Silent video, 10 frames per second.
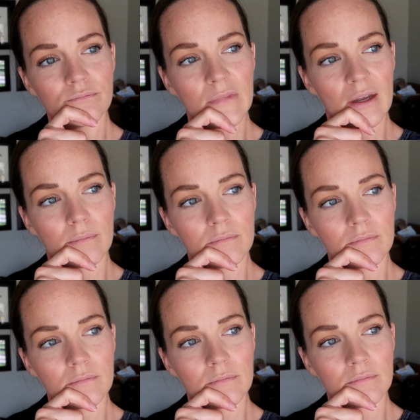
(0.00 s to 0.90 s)

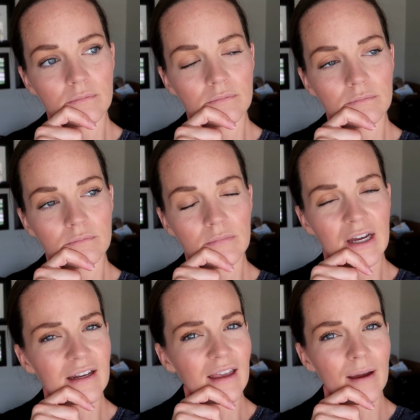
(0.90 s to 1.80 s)
I'm
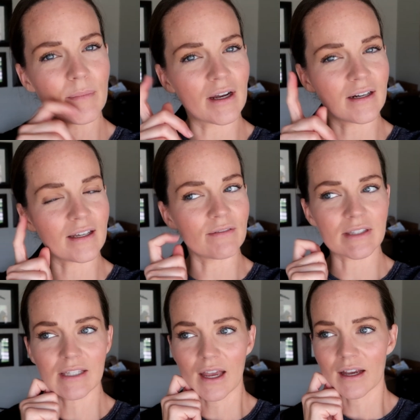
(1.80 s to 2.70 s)
not gonna even
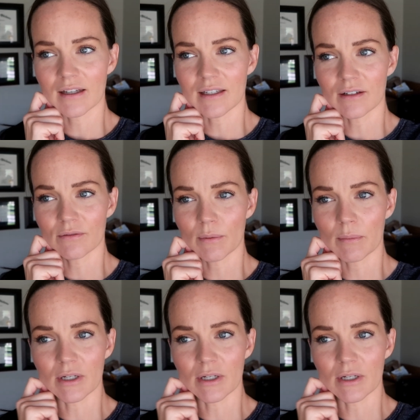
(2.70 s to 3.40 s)
say it because I don't remember.